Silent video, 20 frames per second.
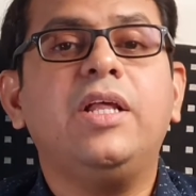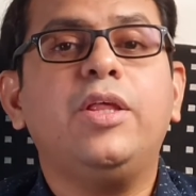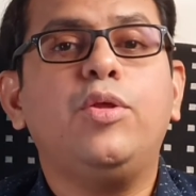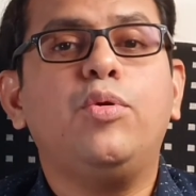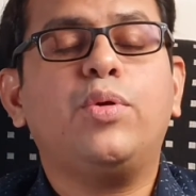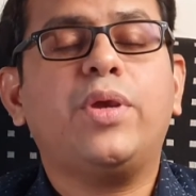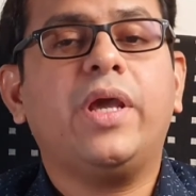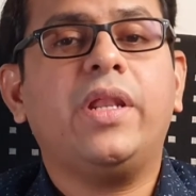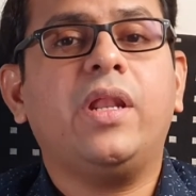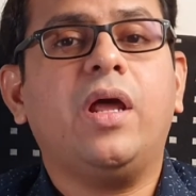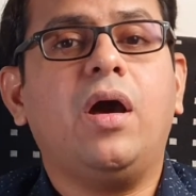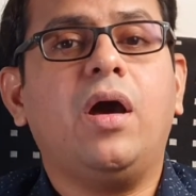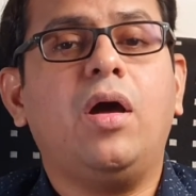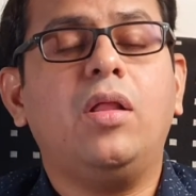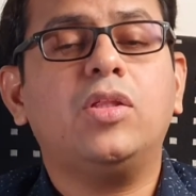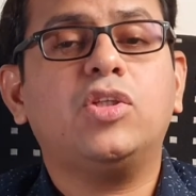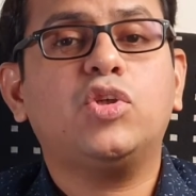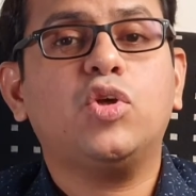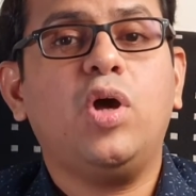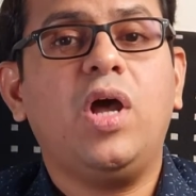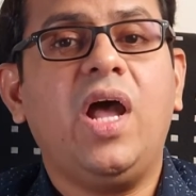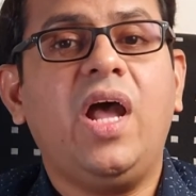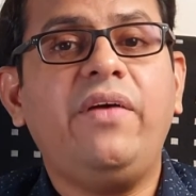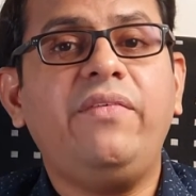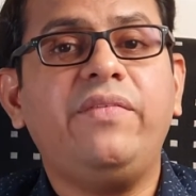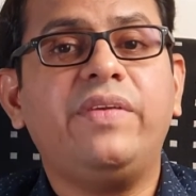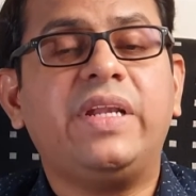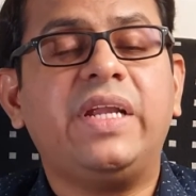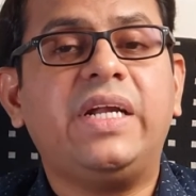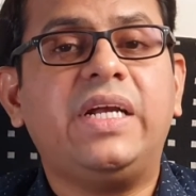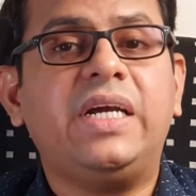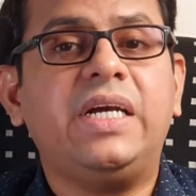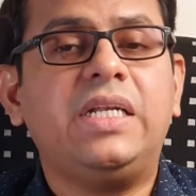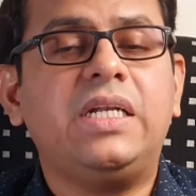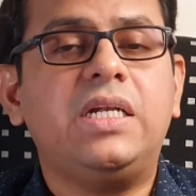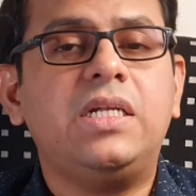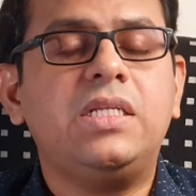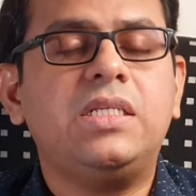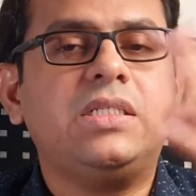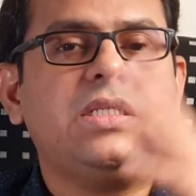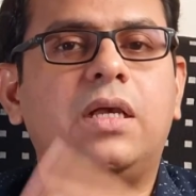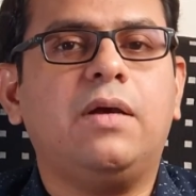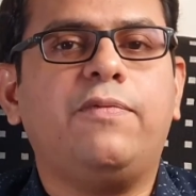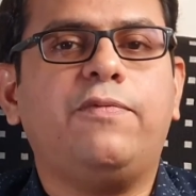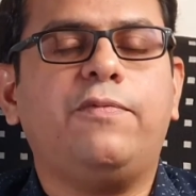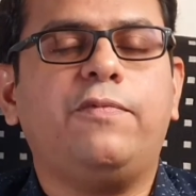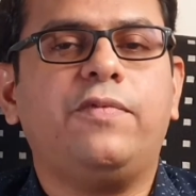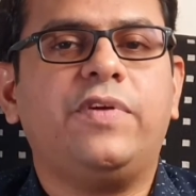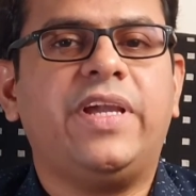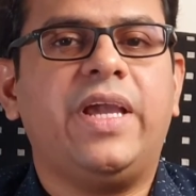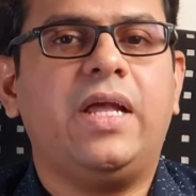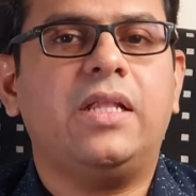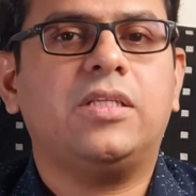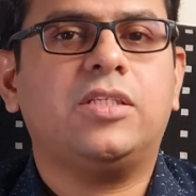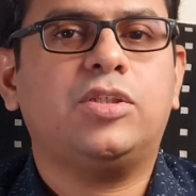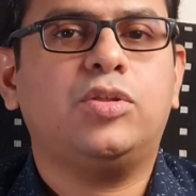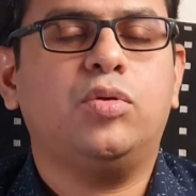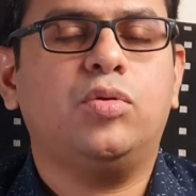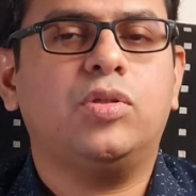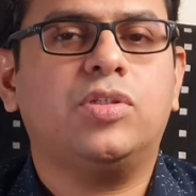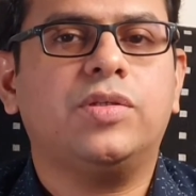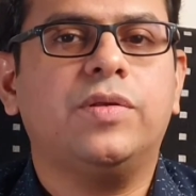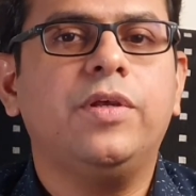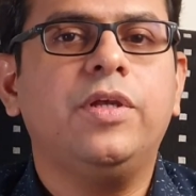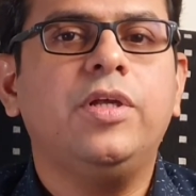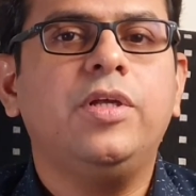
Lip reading: You can also have recurrence of gallstones.